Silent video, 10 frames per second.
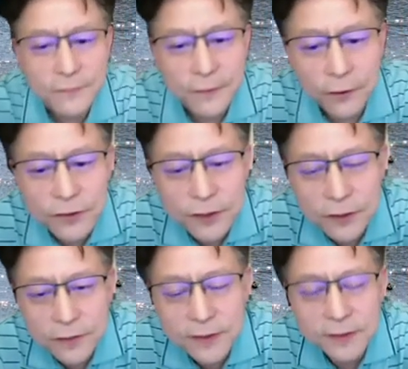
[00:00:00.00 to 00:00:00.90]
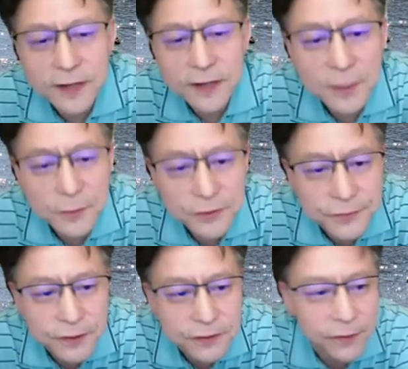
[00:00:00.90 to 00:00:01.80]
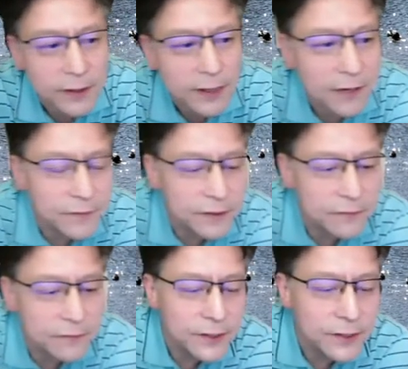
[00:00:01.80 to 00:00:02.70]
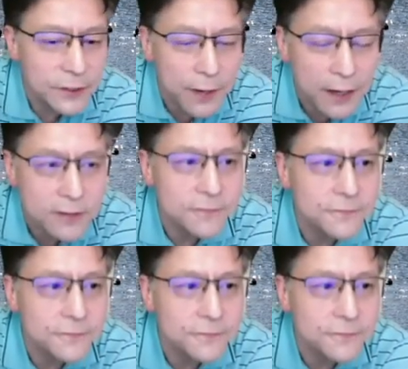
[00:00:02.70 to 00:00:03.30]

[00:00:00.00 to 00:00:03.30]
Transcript: also the atmosphere is very lively, very interactive.